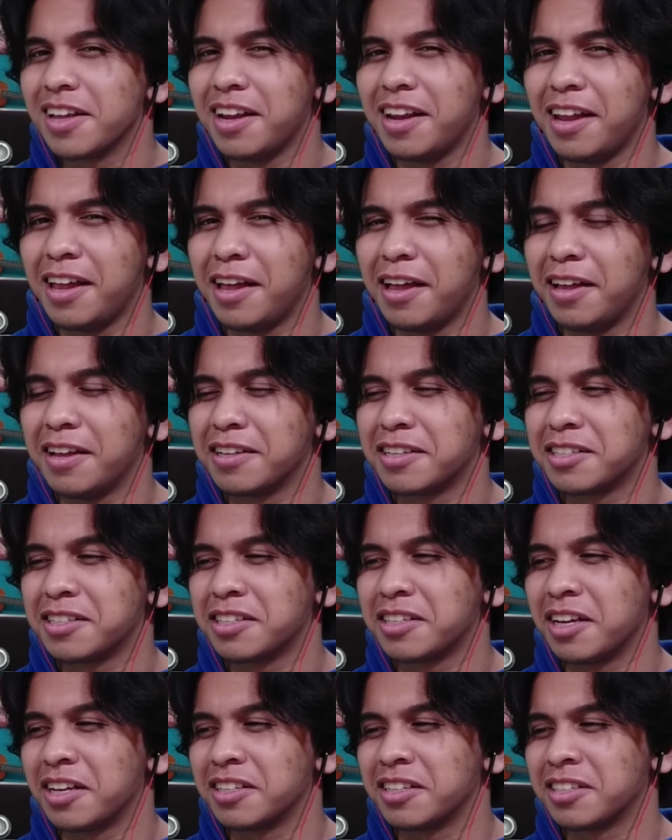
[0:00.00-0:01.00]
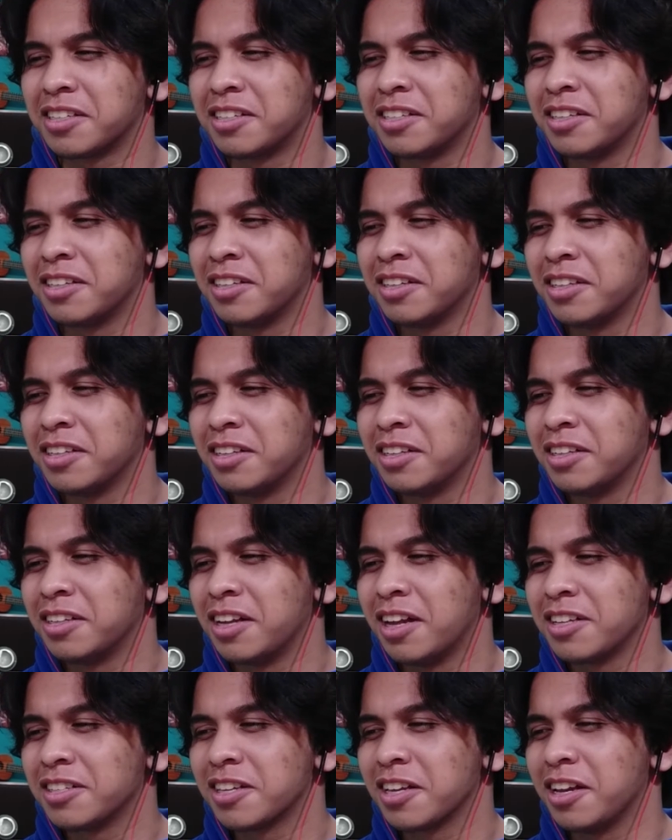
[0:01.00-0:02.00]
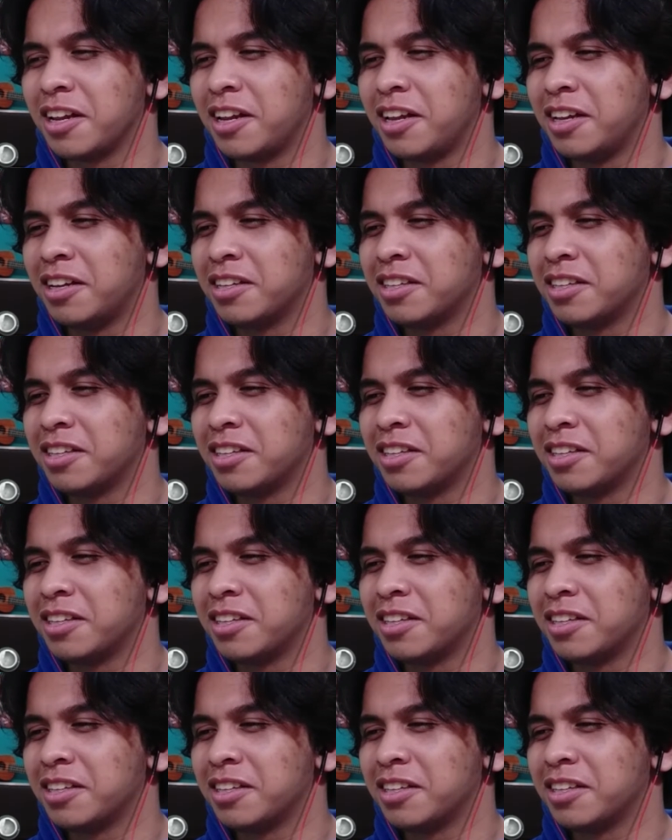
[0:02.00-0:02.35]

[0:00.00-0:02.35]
a little sus. That's a little